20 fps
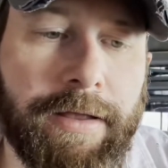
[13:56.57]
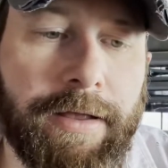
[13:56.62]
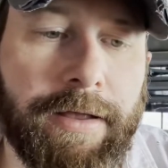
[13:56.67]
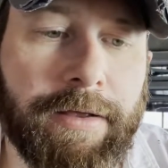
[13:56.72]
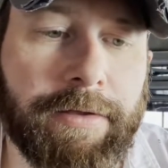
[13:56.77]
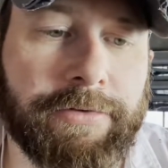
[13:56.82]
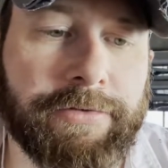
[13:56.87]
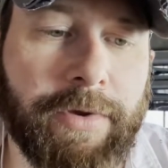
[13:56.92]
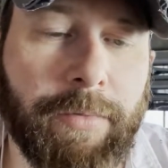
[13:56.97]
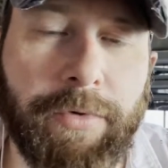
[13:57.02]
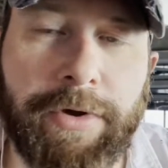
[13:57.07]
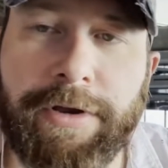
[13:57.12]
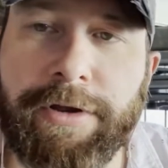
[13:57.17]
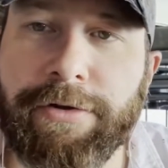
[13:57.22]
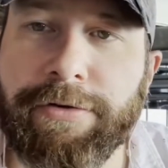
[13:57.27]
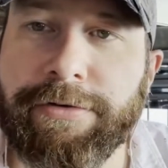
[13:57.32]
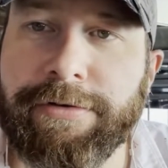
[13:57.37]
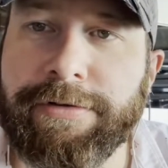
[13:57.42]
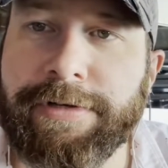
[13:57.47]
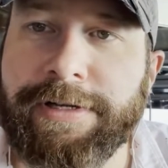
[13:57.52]
someone who
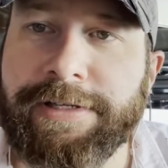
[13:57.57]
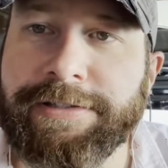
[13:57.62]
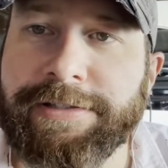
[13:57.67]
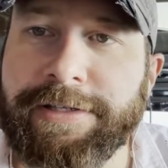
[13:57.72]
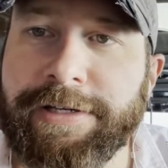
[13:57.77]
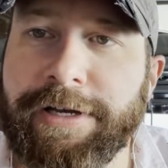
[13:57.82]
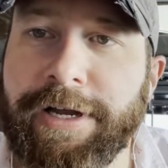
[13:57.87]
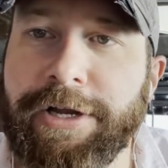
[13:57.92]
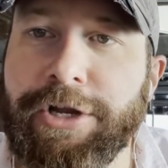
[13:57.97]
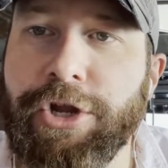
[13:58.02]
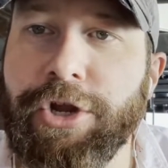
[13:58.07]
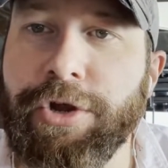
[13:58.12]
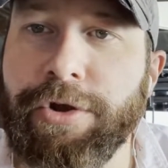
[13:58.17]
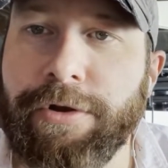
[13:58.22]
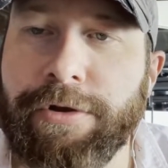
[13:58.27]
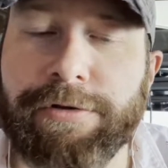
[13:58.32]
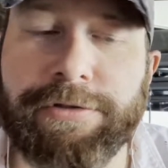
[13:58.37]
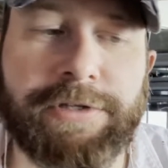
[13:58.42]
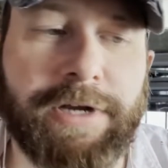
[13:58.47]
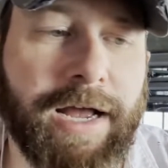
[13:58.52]
isn't a
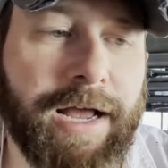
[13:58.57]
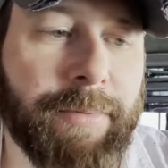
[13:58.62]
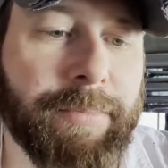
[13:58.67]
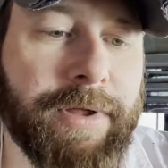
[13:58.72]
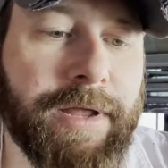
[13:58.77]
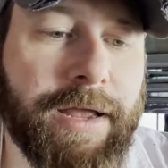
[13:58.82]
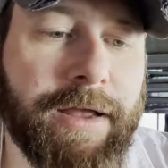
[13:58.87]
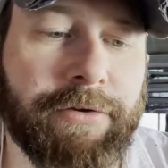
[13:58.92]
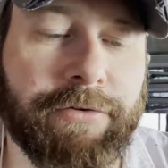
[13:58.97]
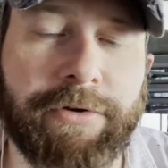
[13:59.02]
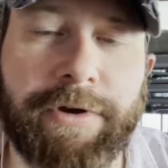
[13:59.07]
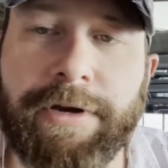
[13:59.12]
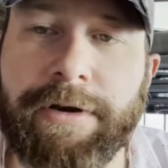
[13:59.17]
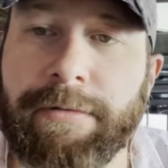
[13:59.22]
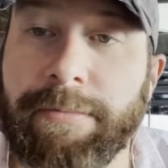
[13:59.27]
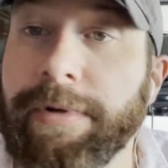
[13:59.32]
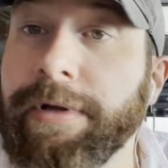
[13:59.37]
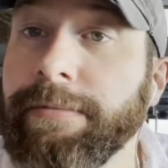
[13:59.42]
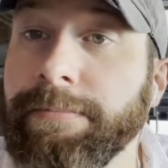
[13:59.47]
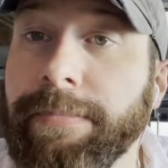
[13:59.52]
huge IPA drinker,
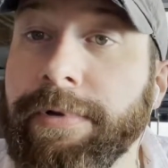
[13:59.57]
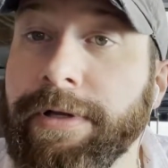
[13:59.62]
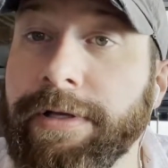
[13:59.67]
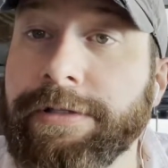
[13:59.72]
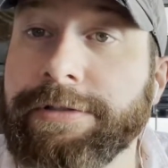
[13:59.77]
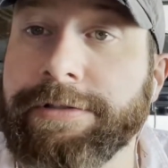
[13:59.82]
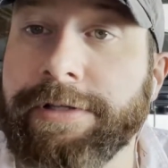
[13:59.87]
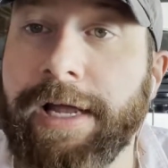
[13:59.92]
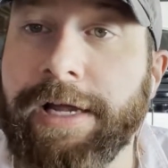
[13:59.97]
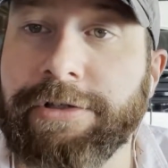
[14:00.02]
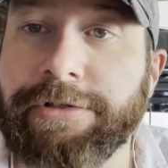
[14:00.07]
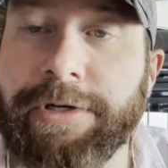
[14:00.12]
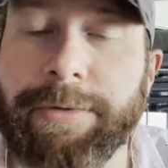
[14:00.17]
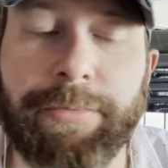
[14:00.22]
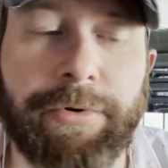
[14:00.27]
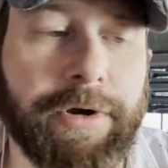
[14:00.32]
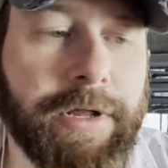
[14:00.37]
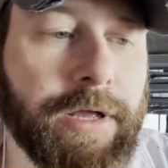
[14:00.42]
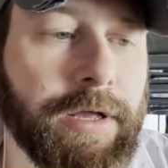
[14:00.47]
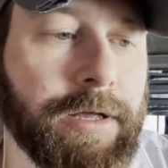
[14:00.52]
but it's actually
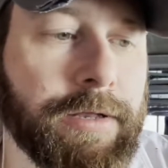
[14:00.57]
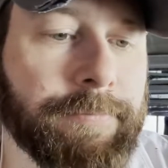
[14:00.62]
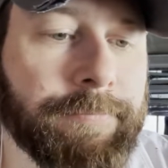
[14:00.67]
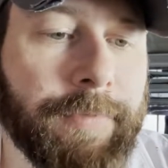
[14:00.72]
pretty good.